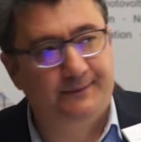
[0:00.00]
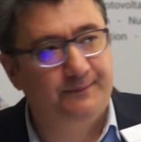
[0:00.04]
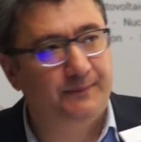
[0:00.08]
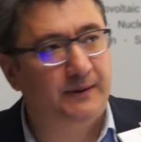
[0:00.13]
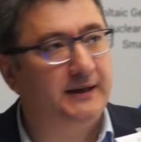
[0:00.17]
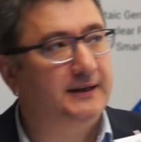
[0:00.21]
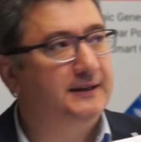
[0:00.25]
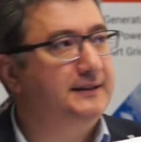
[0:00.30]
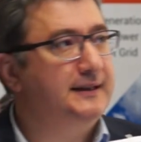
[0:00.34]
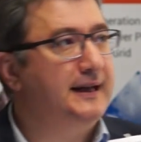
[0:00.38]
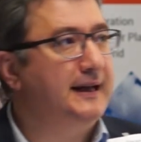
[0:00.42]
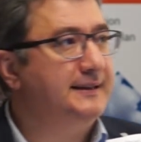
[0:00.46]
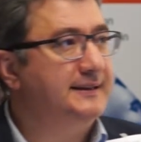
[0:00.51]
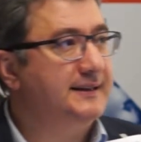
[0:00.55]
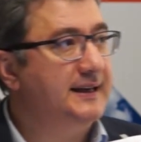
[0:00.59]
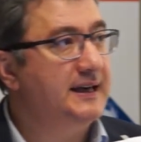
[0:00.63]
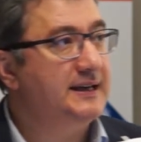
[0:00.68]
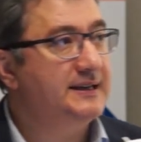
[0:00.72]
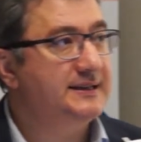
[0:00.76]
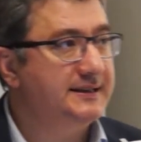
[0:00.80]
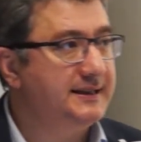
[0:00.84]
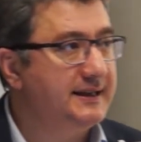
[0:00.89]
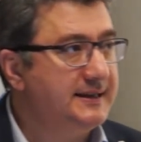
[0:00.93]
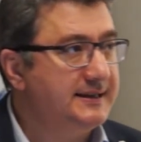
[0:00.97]
But in that
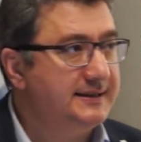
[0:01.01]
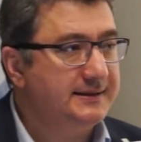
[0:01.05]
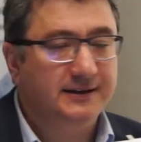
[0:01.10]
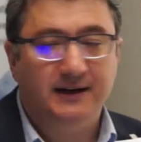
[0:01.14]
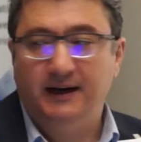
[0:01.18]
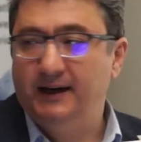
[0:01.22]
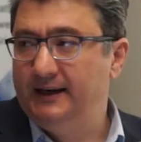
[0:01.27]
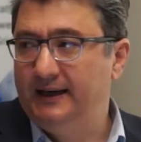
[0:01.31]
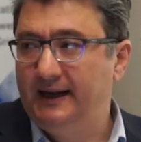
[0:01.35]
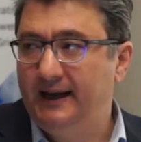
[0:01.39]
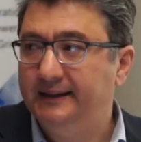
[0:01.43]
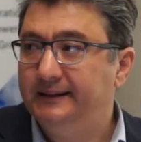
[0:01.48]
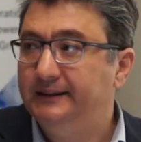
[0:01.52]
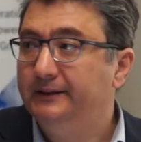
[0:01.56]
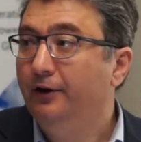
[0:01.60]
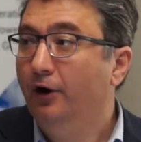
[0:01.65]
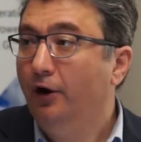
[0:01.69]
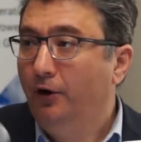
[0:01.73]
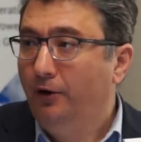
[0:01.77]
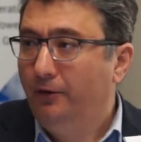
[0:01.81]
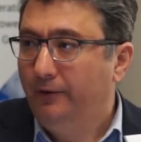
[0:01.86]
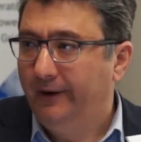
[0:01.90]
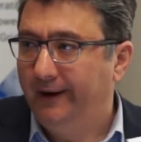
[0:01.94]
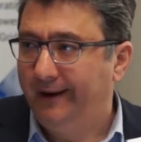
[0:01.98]
case, this line had
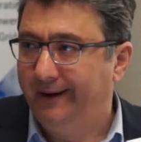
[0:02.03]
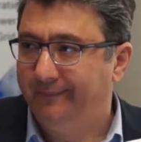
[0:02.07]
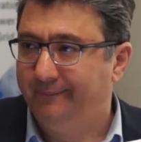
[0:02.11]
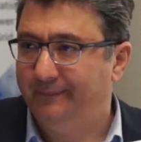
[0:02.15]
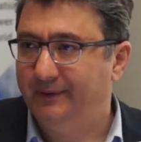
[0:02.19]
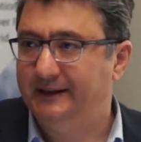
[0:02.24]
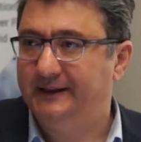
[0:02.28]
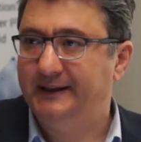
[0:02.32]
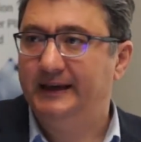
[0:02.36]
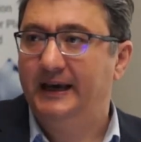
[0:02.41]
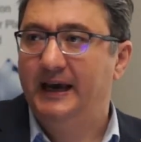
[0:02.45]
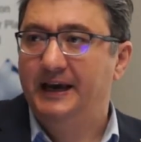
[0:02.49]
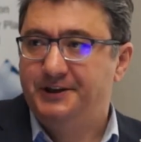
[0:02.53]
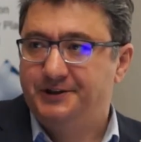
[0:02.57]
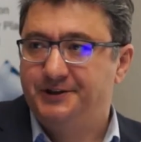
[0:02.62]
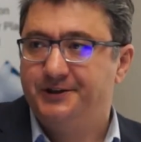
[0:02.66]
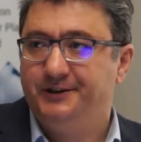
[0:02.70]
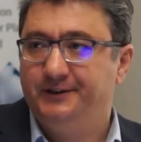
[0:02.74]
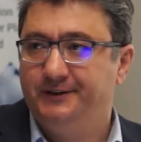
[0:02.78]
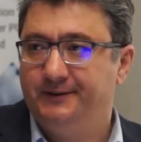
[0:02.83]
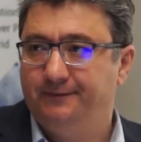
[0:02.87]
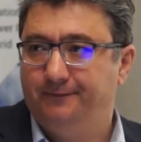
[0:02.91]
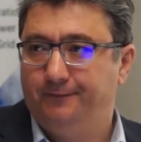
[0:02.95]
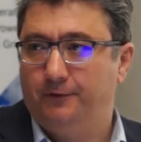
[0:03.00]
no uh,
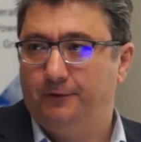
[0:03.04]
mitigation